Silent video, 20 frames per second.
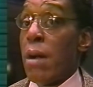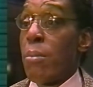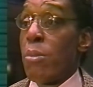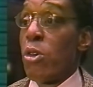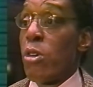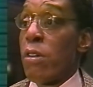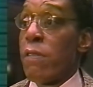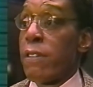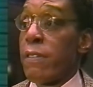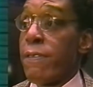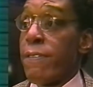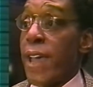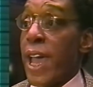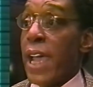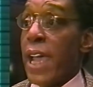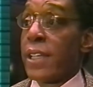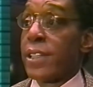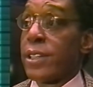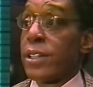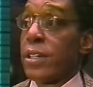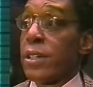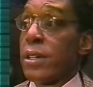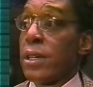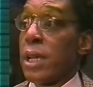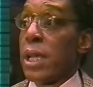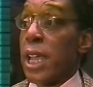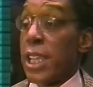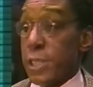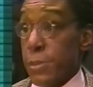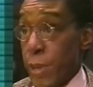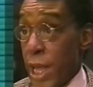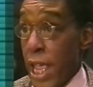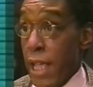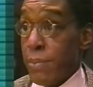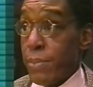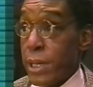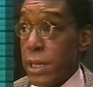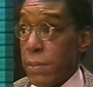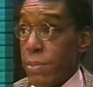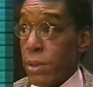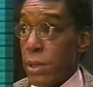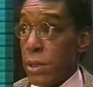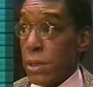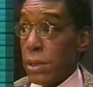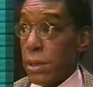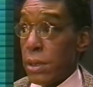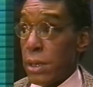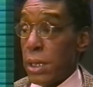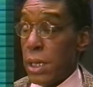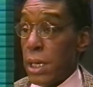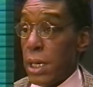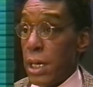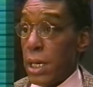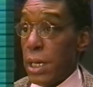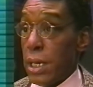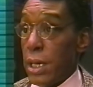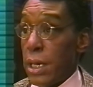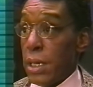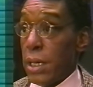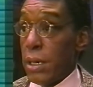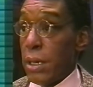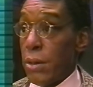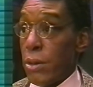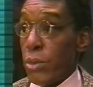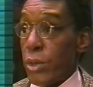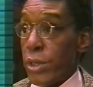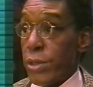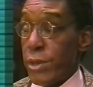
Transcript: are more of a factor as black people uh,